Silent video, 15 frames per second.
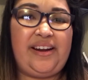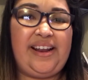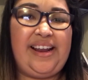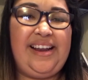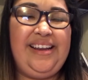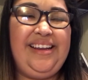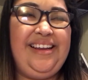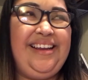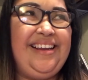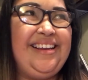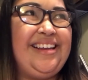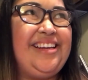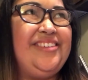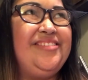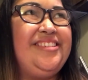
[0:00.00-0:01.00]

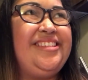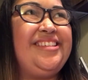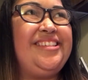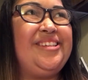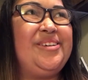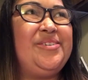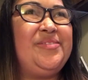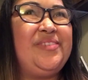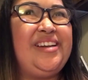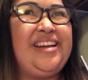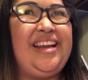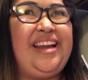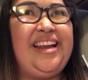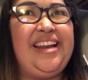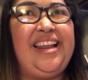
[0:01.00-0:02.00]
It was so
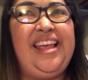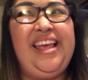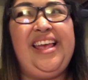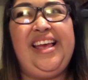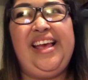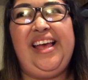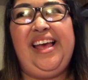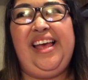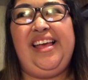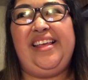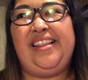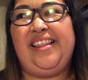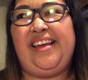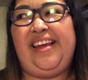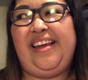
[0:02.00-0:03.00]
funny, and
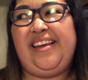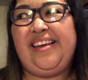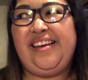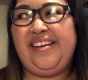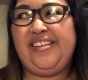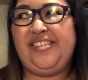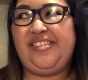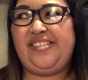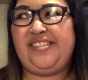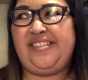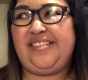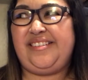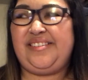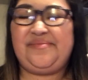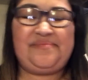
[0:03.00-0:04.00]
like,
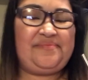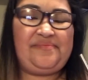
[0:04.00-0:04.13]
just,